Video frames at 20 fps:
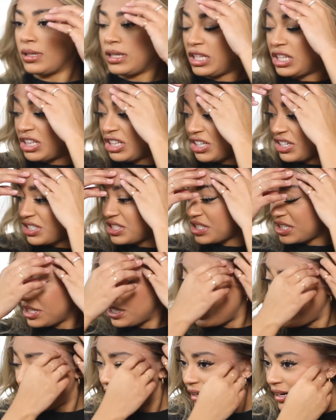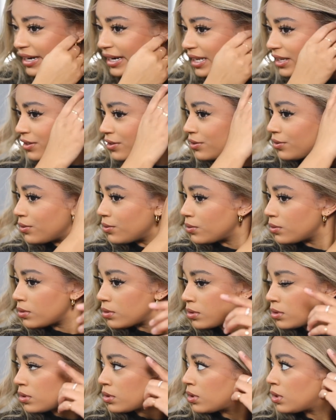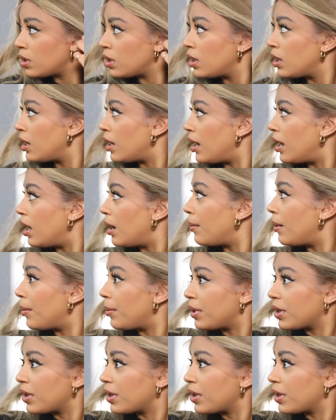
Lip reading: It looks good already too. I'm